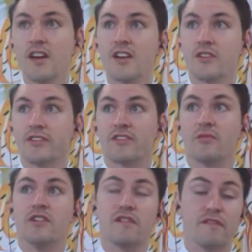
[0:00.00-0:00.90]
because that's
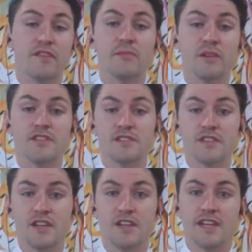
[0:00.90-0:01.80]
where your fulfillment
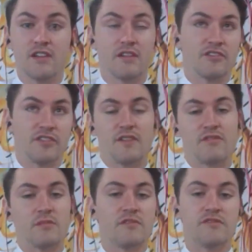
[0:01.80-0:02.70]
in life is going to come
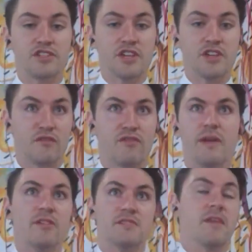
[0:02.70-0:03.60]
from in the future, not from
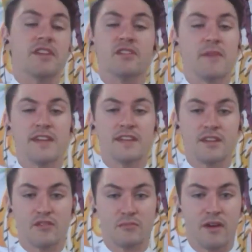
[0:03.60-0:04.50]
how much money you're making
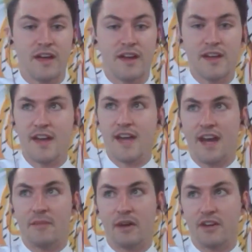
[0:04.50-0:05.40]
or by
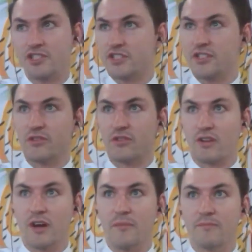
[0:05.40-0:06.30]
how much
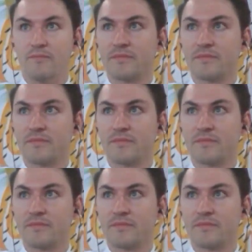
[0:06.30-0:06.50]
you're,